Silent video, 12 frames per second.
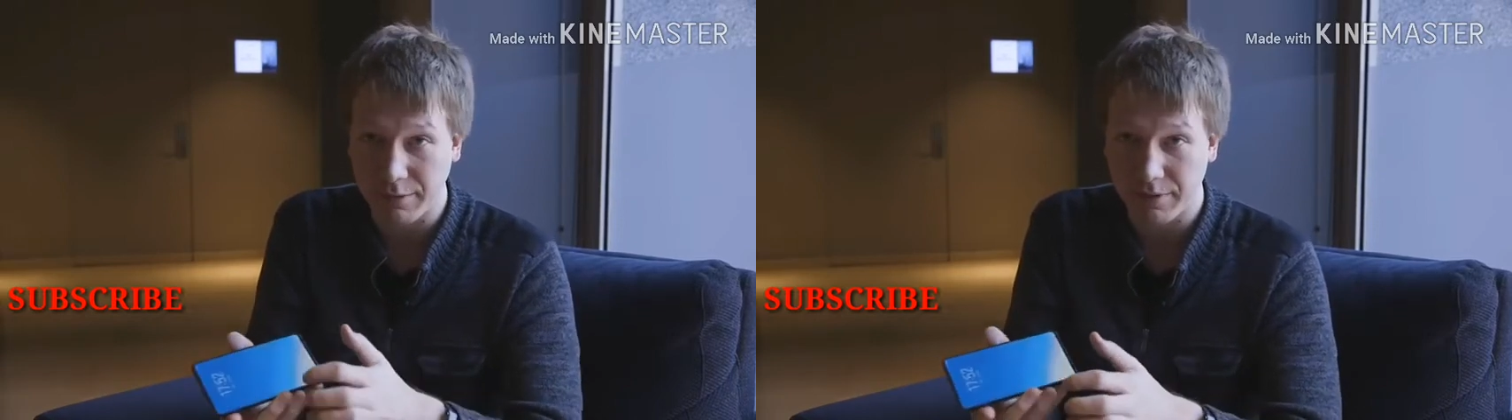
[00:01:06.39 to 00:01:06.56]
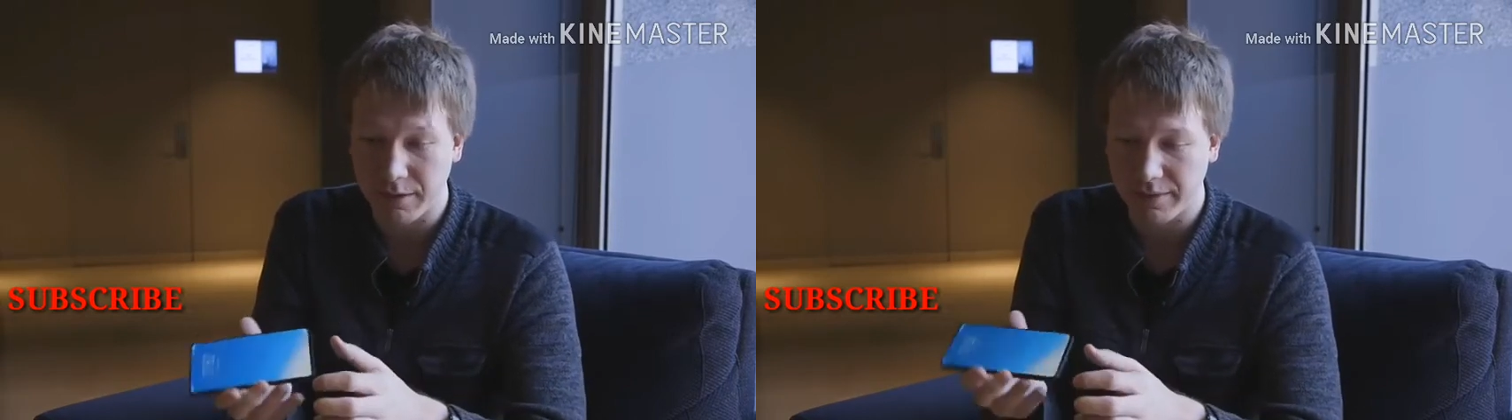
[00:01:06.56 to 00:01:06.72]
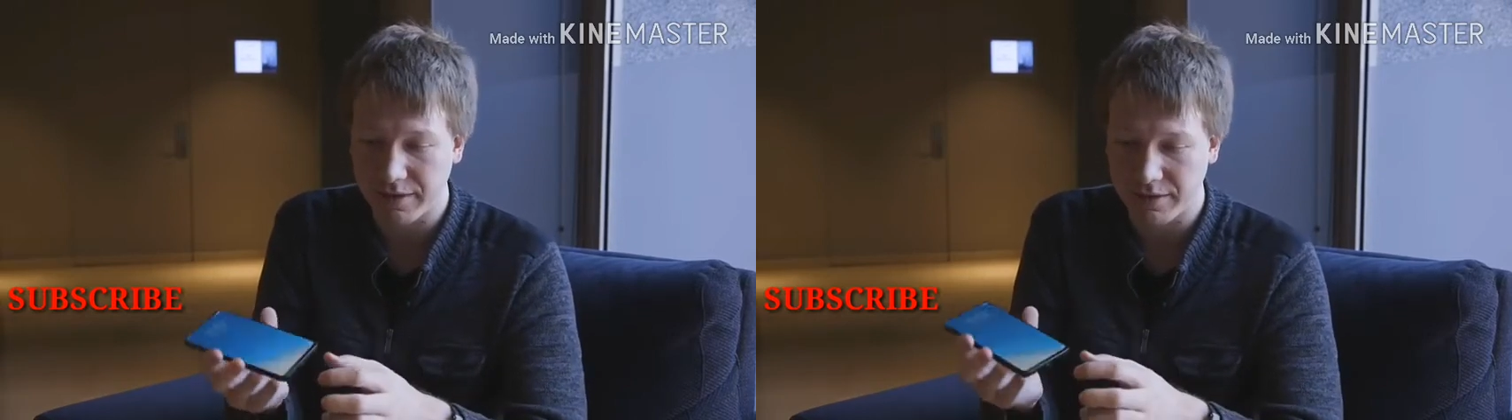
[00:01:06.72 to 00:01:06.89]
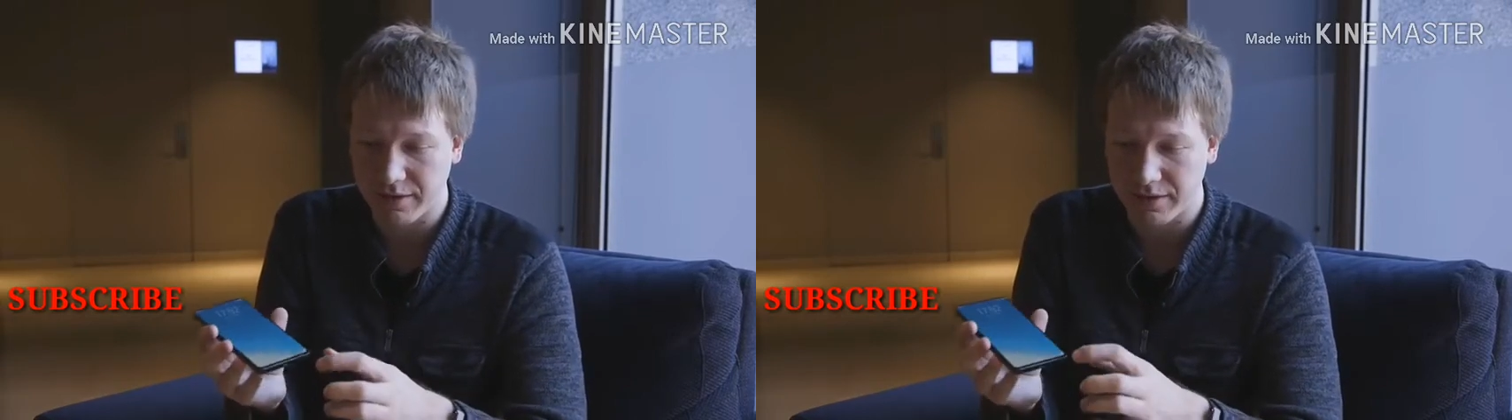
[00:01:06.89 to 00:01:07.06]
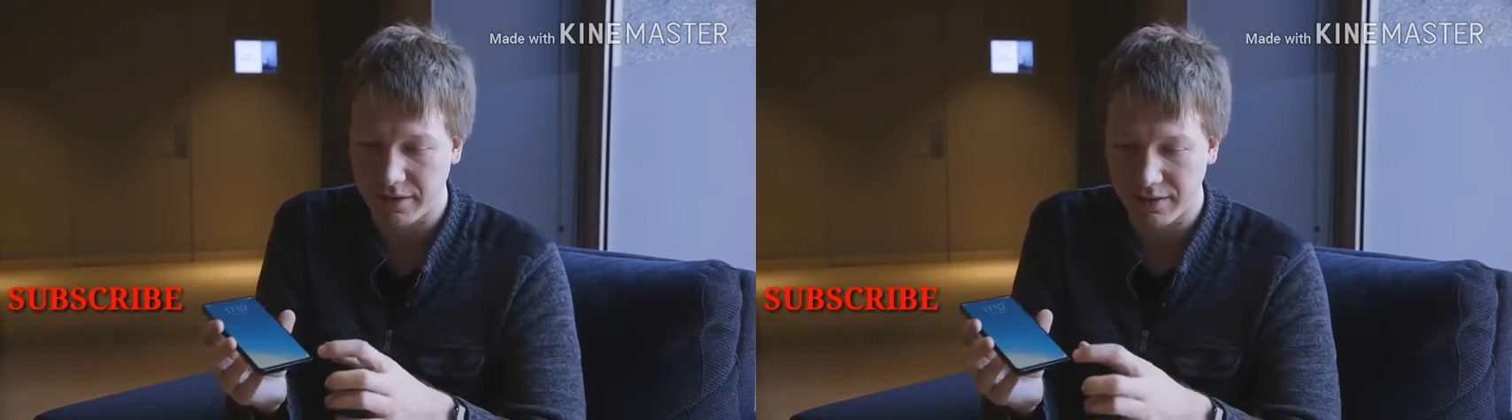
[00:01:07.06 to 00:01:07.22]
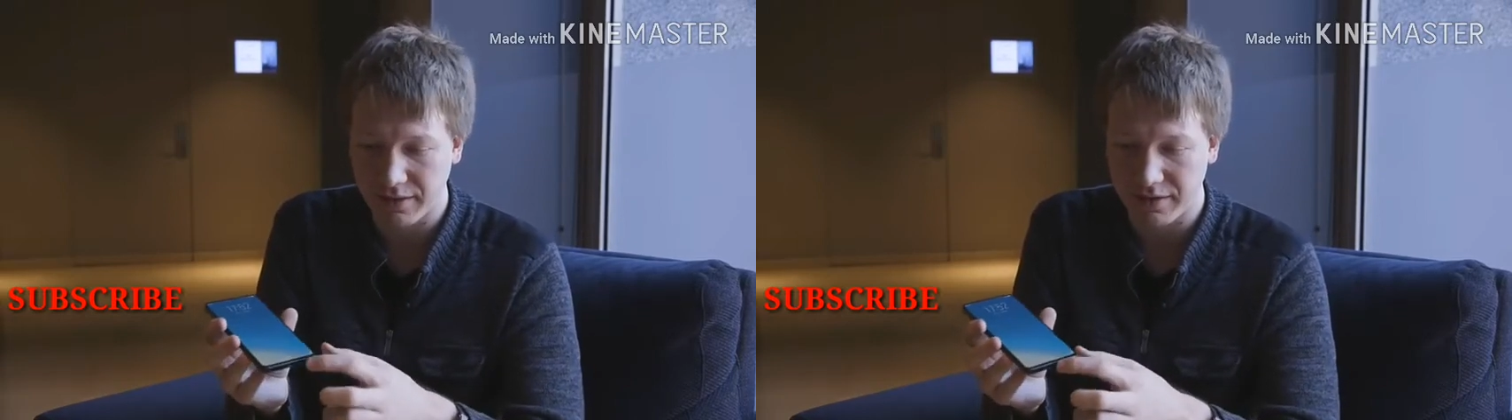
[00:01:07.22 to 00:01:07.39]
millimeters,
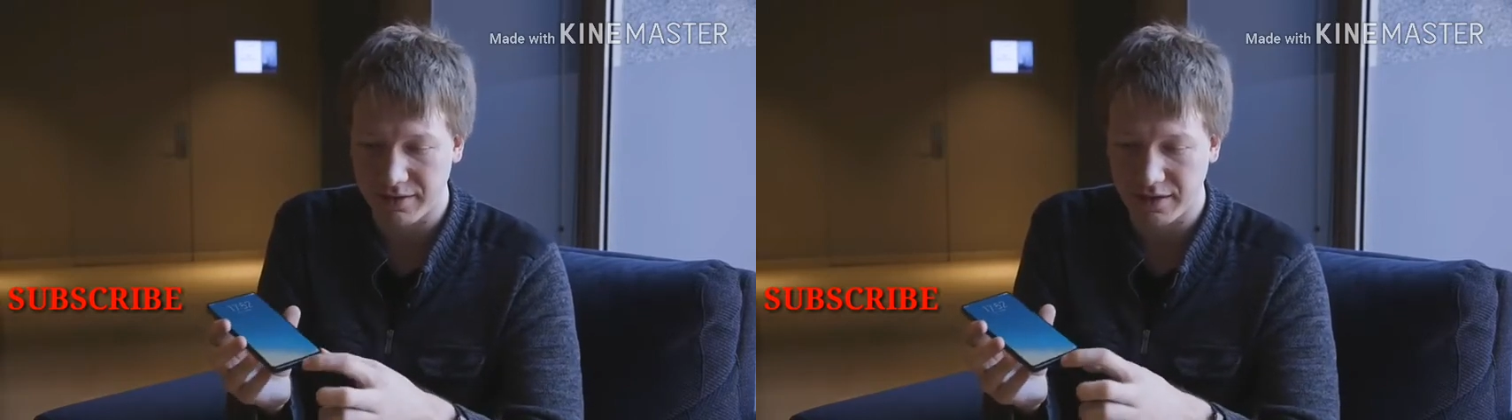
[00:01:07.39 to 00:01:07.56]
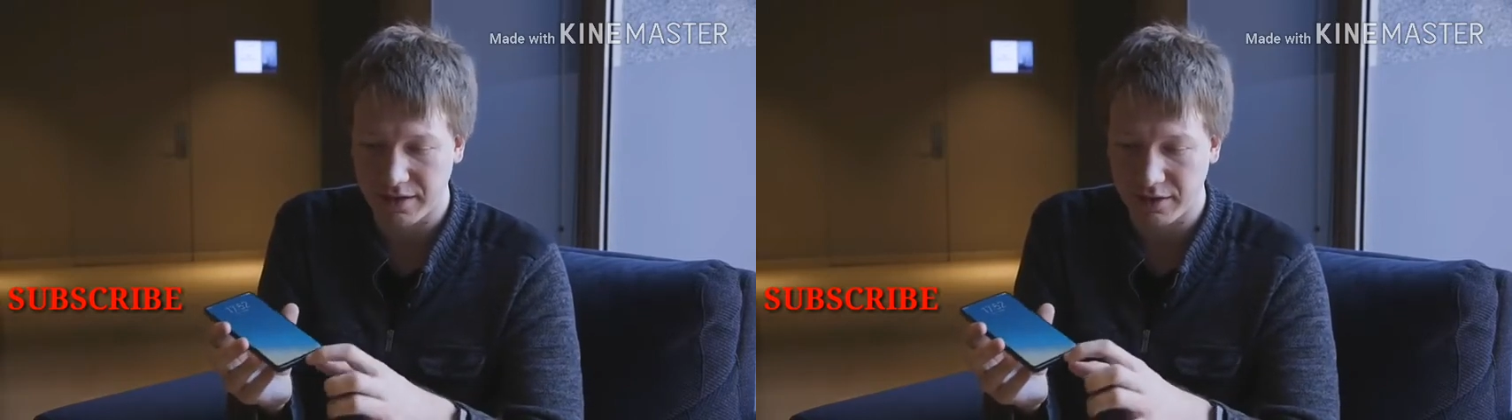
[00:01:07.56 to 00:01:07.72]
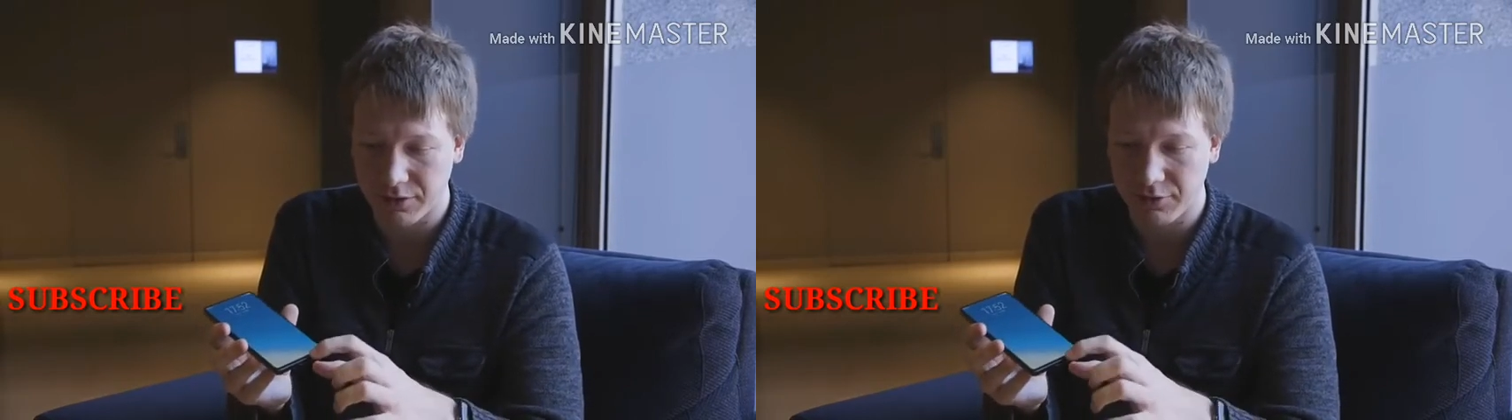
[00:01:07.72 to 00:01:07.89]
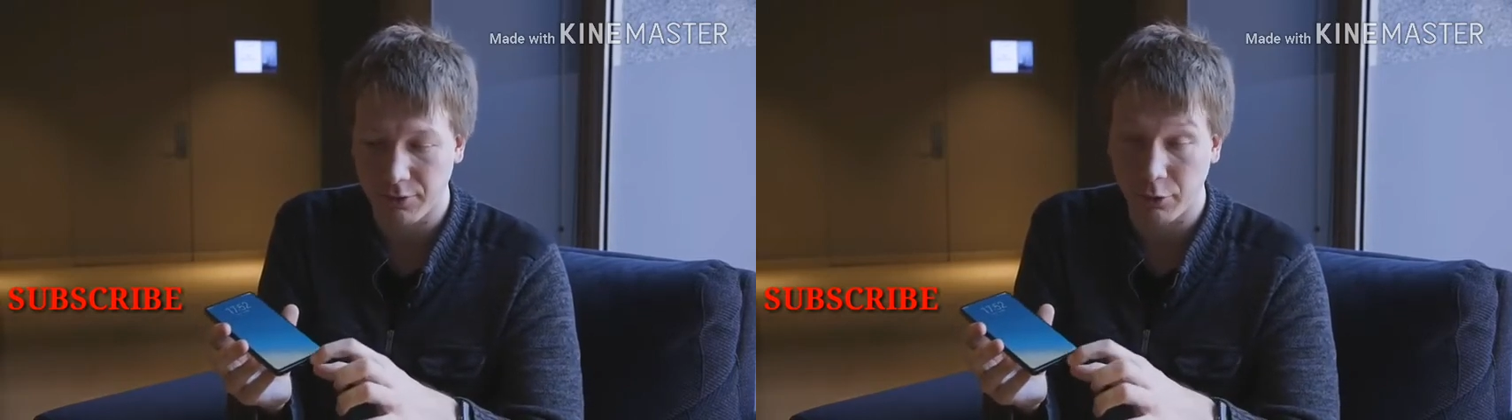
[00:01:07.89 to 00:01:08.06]
and this is